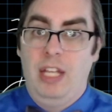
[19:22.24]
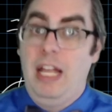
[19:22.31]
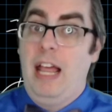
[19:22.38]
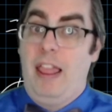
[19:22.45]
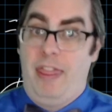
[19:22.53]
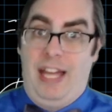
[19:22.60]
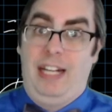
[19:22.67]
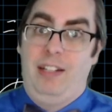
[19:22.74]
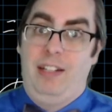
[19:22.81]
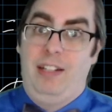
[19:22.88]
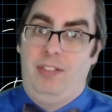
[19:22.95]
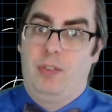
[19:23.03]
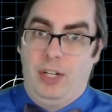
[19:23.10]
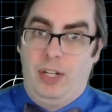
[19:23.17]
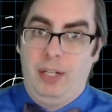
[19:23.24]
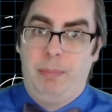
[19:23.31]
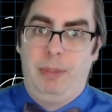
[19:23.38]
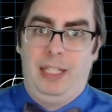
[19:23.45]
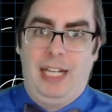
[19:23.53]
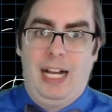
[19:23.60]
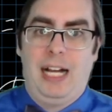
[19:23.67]
that is
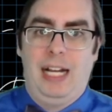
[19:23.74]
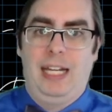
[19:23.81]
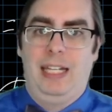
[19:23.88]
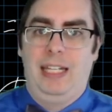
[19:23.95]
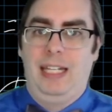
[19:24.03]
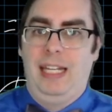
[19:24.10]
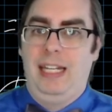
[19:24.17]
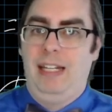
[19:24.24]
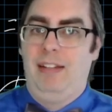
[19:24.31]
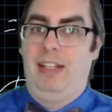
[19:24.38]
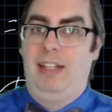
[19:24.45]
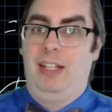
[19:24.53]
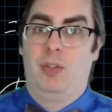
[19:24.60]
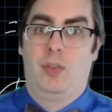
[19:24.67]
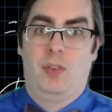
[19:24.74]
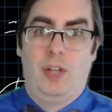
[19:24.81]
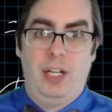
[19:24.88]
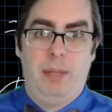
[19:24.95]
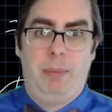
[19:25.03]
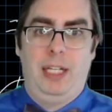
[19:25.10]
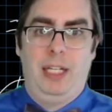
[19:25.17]
incredibly high. It is
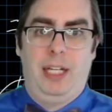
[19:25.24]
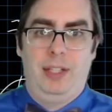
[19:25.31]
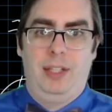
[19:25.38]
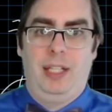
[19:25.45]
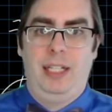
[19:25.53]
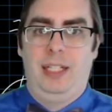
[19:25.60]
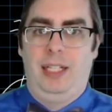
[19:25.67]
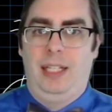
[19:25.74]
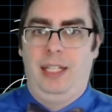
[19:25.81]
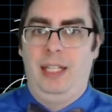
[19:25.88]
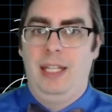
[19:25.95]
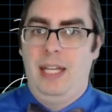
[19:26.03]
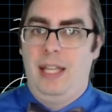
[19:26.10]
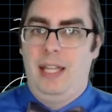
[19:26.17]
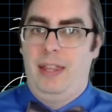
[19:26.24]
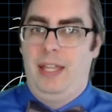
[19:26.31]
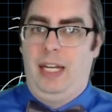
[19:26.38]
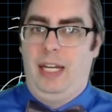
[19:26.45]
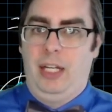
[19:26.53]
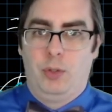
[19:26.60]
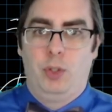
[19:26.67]
incredibly unlikely that
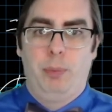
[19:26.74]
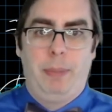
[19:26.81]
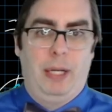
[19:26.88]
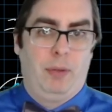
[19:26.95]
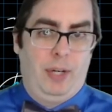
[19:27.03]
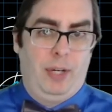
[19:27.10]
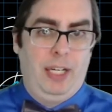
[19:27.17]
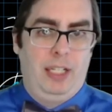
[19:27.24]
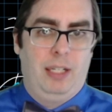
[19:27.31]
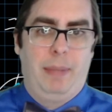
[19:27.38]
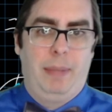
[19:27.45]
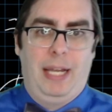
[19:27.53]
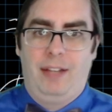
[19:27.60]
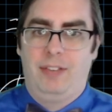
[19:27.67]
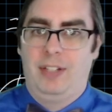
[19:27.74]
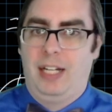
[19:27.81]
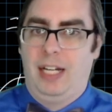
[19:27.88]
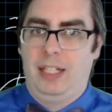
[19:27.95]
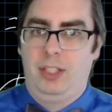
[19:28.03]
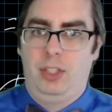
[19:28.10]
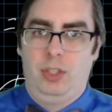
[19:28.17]
a group at random has an
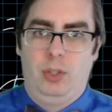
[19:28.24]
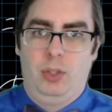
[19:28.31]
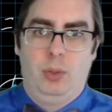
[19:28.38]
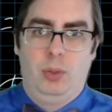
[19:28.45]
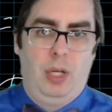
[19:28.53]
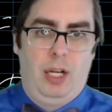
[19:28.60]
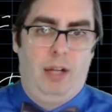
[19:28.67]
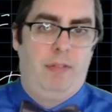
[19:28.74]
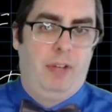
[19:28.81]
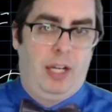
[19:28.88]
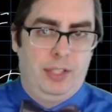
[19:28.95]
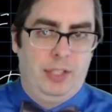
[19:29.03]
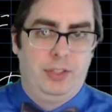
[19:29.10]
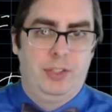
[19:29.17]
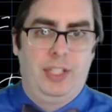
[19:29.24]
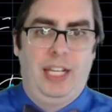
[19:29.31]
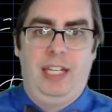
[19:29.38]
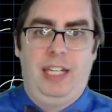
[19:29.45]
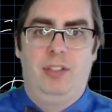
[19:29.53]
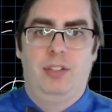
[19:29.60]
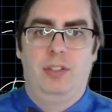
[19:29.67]
IQ of
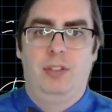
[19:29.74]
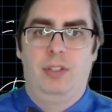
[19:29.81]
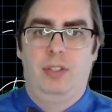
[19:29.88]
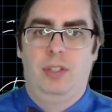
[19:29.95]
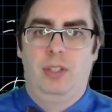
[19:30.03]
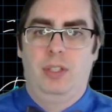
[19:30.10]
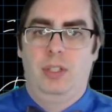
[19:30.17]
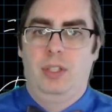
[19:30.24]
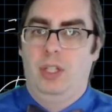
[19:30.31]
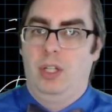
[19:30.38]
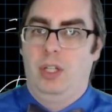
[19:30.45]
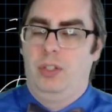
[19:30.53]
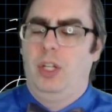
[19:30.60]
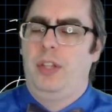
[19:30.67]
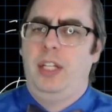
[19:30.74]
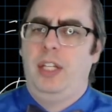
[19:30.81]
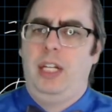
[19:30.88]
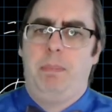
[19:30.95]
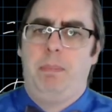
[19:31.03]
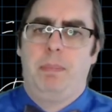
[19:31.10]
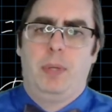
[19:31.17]
108. Not that
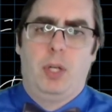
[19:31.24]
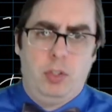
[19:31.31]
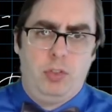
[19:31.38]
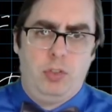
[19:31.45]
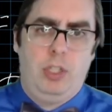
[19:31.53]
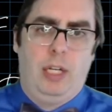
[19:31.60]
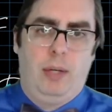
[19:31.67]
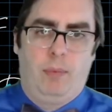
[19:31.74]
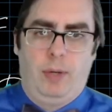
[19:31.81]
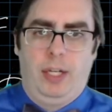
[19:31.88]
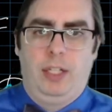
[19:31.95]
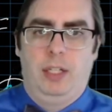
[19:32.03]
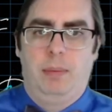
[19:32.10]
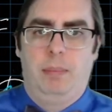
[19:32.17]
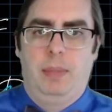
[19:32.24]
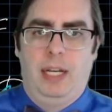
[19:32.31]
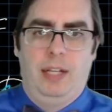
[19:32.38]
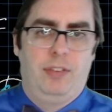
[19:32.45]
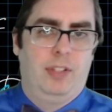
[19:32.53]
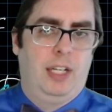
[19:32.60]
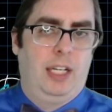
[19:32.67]
a person at random
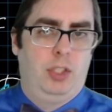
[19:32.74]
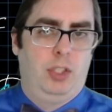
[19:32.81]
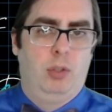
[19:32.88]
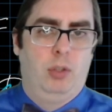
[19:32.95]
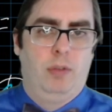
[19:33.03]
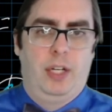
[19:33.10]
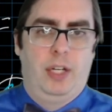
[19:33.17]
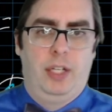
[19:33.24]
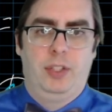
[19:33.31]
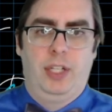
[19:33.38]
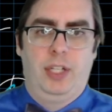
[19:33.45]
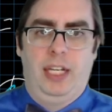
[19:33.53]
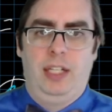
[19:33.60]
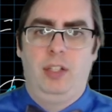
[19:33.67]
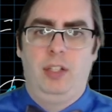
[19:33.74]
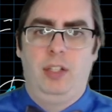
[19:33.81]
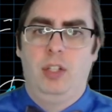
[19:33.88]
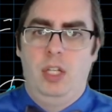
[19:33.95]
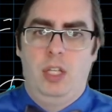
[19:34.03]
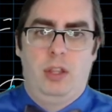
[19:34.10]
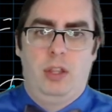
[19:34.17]
has an IQ of 108.
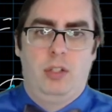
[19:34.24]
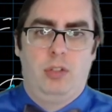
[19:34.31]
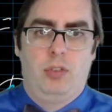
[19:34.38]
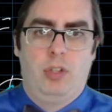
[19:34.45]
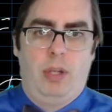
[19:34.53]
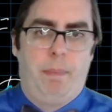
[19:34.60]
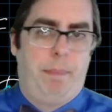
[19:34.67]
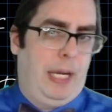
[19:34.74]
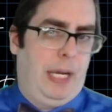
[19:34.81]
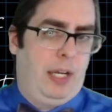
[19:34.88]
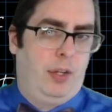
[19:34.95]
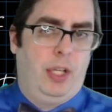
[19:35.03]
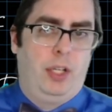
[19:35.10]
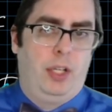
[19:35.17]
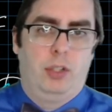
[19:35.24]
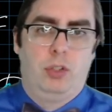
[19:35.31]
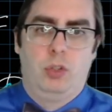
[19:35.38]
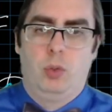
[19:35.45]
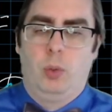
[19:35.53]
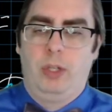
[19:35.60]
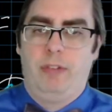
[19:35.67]
There's about a
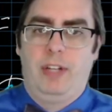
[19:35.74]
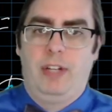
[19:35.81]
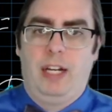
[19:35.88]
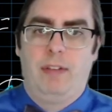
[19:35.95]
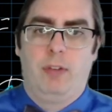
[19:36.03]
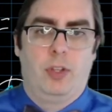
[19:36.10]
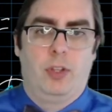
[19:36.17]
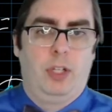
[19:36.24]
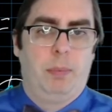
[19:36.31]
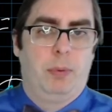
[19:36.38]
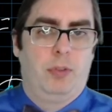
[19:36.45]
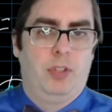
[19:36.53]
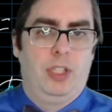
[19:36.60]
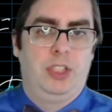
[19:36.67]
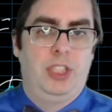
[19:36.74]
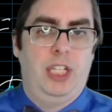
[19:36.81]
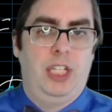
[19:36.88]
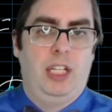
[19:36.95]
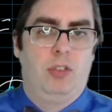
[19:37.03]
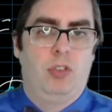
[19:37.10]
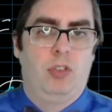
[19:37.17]
25 or 30%
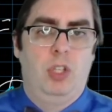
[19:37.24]
chance